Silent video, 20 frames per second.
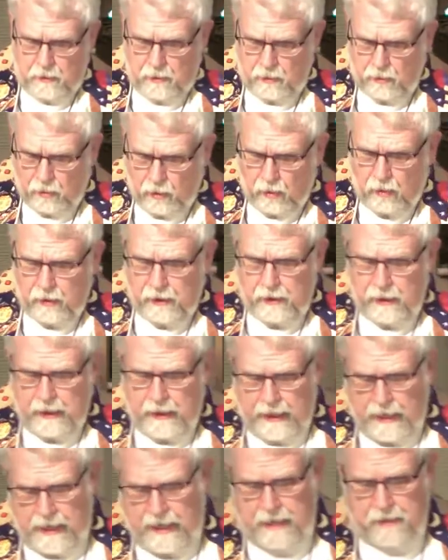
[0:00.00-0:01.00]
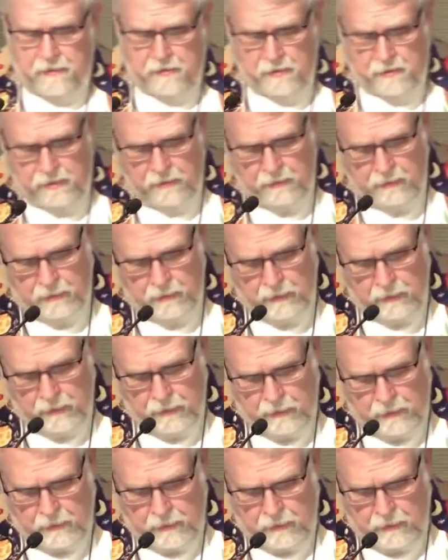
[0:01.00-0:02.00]
Lauren asked.
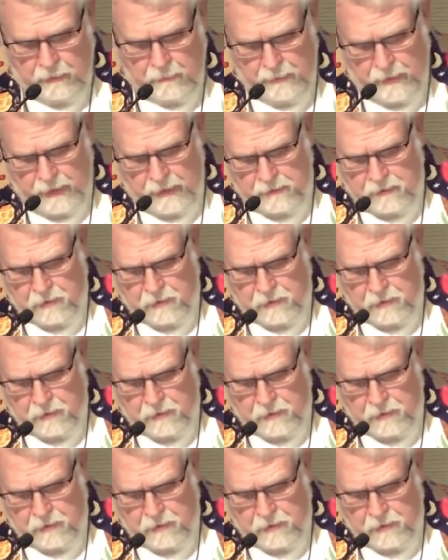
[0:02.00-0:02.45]
The man